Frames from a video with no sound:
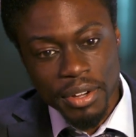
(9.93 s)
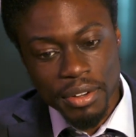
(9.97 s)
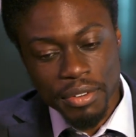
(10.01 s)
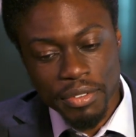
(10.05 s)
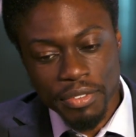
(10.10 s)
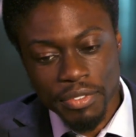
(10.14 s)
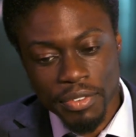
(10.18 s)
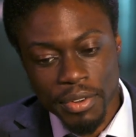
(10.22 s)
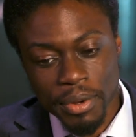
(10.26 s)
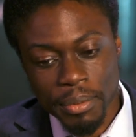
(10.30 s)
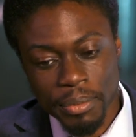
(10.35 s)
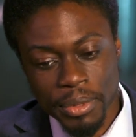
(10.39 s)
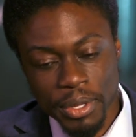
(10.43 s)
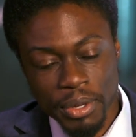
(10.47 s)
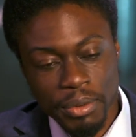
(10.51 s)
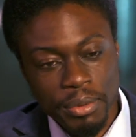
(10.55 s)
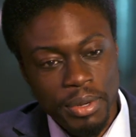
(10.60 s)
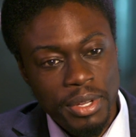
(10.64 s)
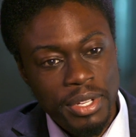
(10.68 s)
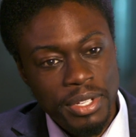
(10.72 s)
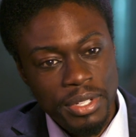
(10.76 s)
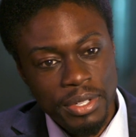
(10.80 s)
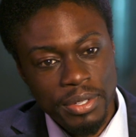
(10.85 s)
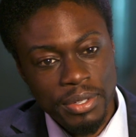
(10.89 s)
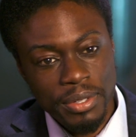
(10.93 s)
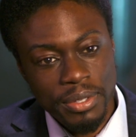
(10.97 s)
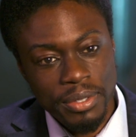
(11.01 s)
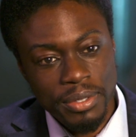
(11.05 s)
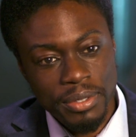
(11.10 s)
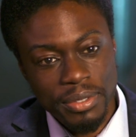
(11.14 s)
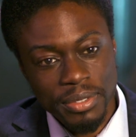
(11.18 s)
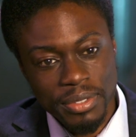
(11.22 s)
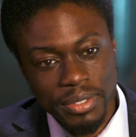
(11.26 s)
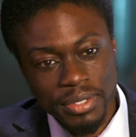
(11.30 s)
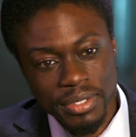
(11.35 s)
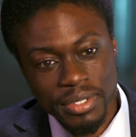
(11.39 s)
from the
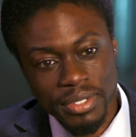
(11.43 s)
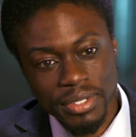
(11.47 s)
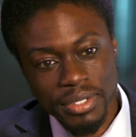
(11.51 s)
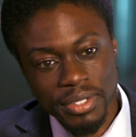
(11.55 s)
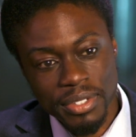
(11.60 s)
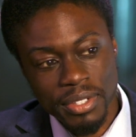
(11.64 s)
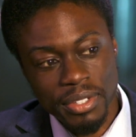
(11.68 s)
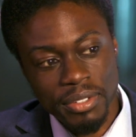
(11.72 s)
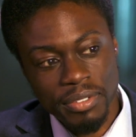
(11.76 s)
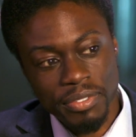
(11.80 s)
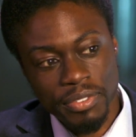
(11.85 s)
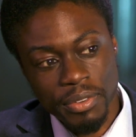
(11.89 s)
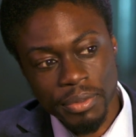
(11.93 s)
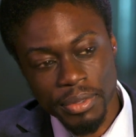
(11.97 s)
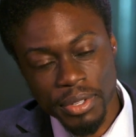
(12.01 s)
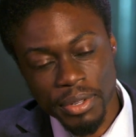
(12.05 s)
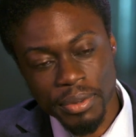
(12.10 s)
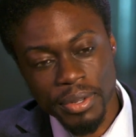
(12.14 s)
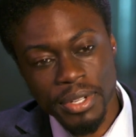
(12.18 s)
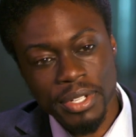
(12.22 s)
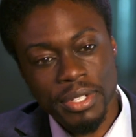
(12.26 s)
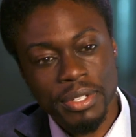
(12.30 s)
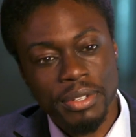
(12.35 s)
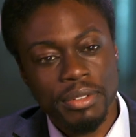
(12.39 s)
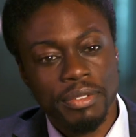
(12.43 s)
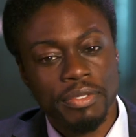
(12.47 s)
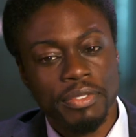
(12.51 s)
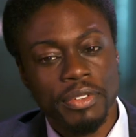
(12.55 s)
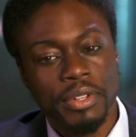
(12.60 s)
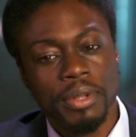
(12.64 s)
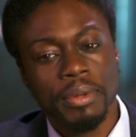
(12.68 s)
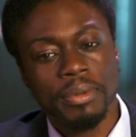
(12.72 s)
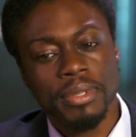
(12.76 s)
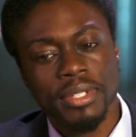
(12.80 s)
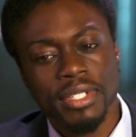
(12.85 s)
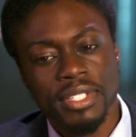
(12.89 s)
original from the original
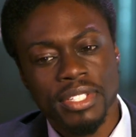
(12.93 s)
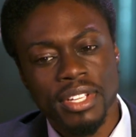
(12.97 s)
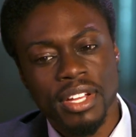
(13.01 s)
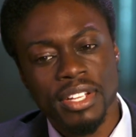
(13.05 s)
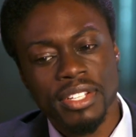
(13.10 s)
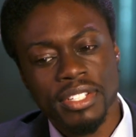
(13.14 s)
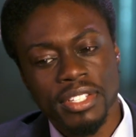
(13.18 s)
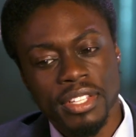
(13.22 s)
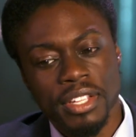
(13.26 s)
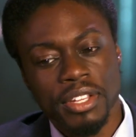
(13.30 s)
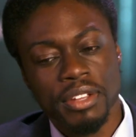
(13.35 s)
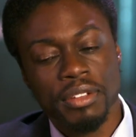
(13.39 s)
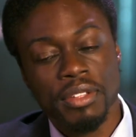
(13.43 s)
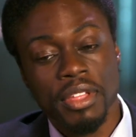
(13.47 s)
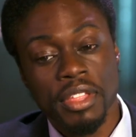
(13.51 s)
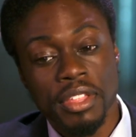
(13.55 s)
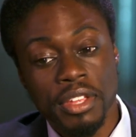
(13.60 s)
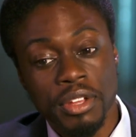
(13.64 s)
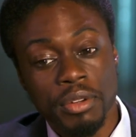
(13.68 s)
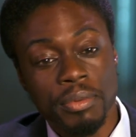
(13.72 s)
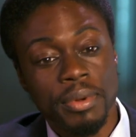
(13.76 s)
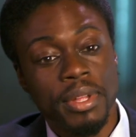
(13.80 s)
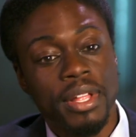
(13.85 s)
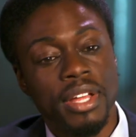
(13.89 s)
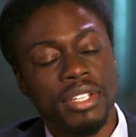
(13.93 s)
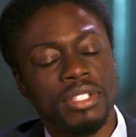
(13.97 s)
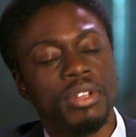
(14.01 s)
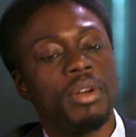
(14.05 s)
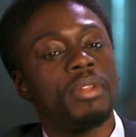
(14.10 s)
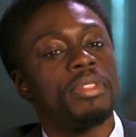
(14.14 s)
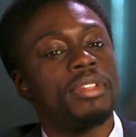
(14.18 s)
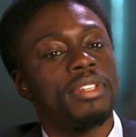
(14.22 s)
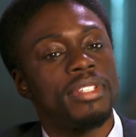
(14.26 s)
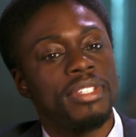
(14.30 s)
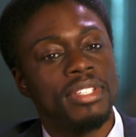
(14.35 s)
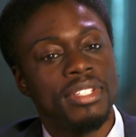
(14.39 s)
films and such, and then you, and then you realize,
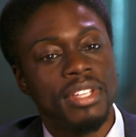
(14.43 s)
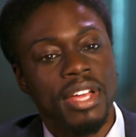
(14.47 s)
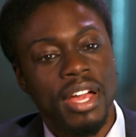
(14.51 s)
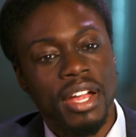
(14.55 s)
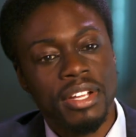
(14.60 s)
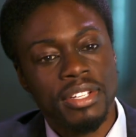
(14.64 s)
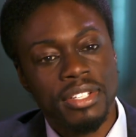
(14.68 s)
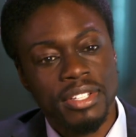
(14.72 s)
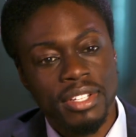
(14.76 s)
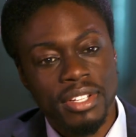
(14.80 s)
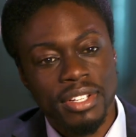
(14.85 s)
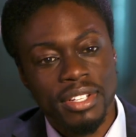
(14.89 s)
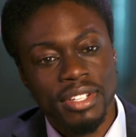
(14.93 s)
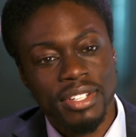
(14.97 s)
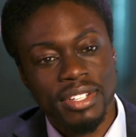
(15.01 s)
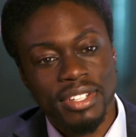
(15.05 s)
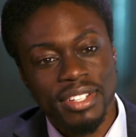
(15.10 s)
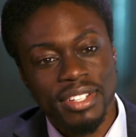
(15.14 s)
oh, this is actually